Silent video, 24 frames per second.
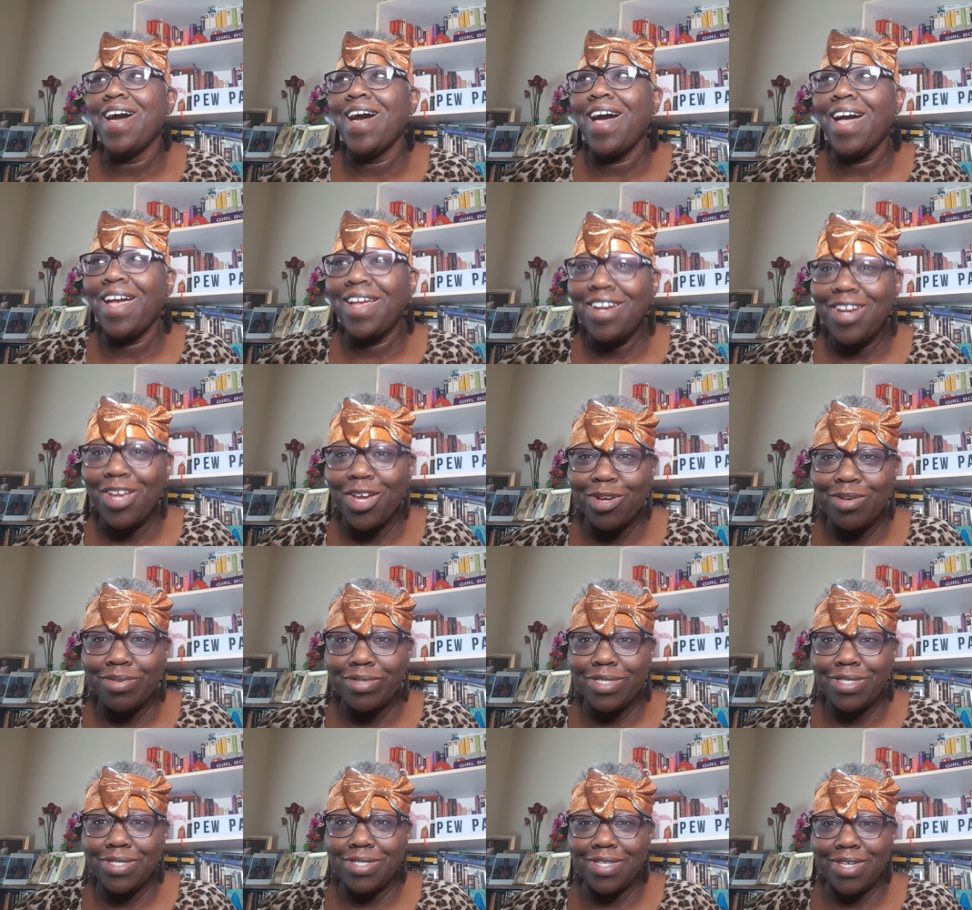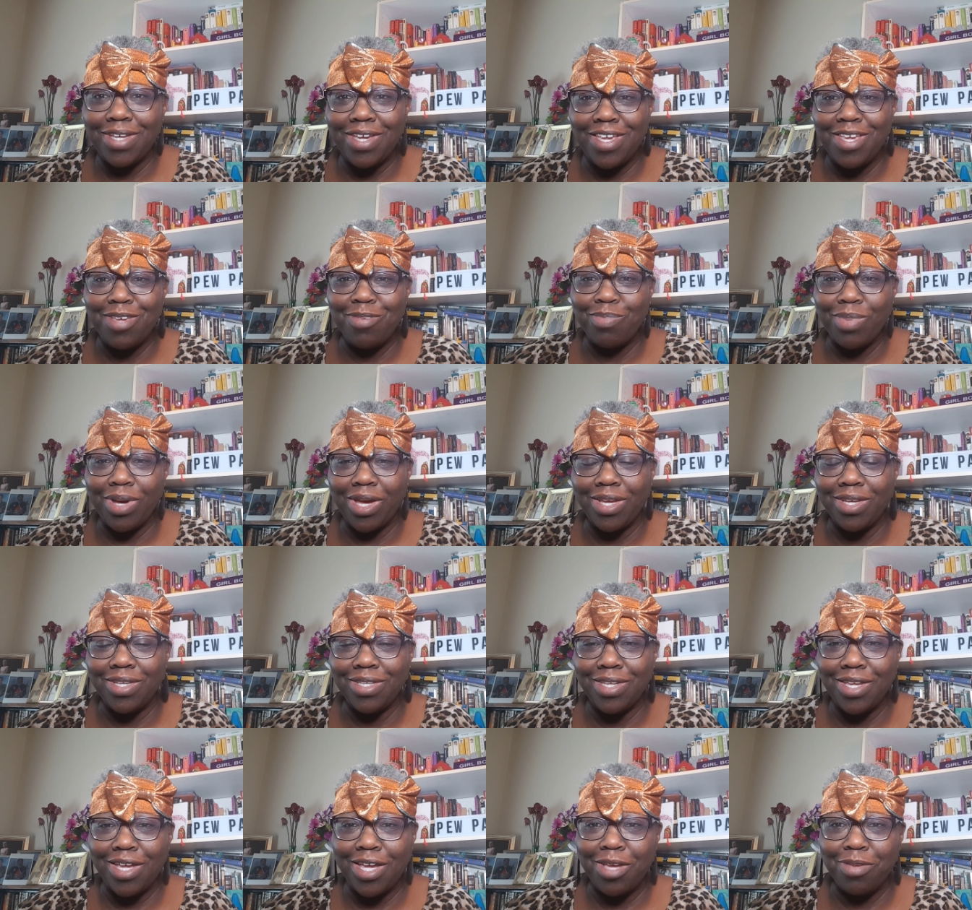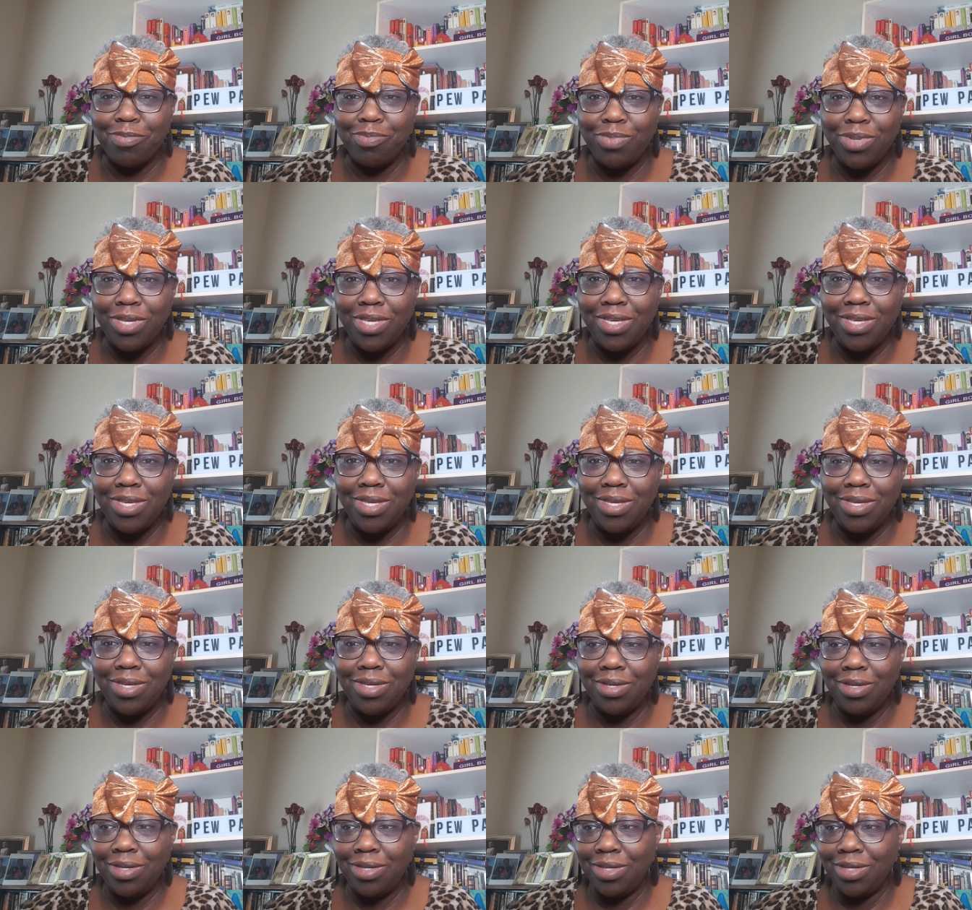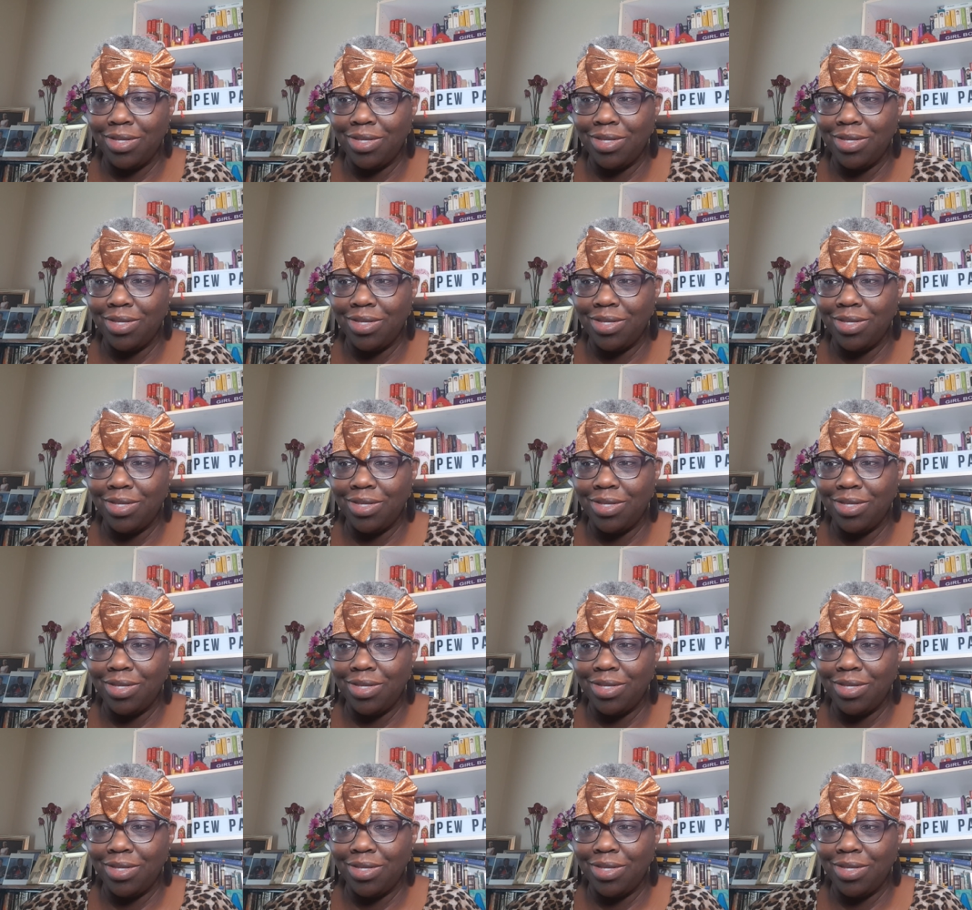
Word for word: i know today might not be